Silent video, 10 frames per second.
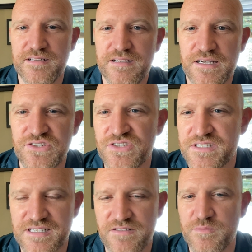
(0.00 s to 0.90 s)

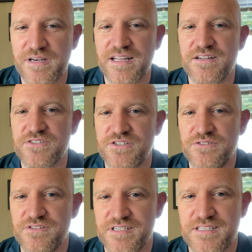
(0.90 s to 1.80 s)
adults and everybody else
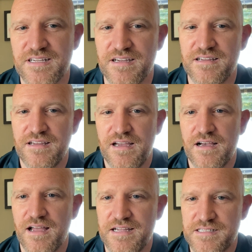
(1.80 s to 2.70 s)
too, just to
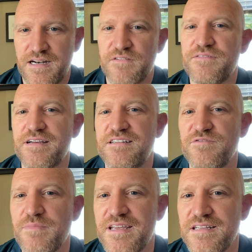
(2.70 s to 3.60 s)
as an effective
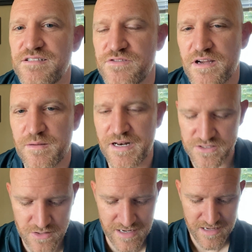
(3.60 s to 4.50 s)
means of talking about it.
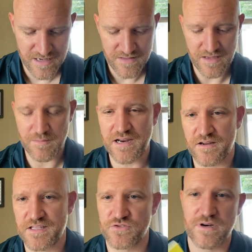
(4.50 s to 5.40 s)
And so they make
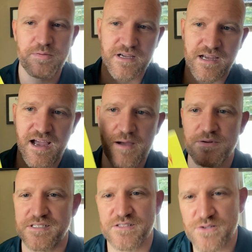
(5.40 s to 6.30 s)
these replica
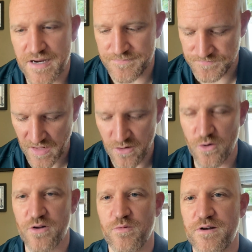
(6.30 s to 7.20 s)
copies, and so I
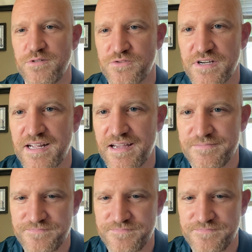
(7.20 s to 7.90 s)
ordered one and was reading it.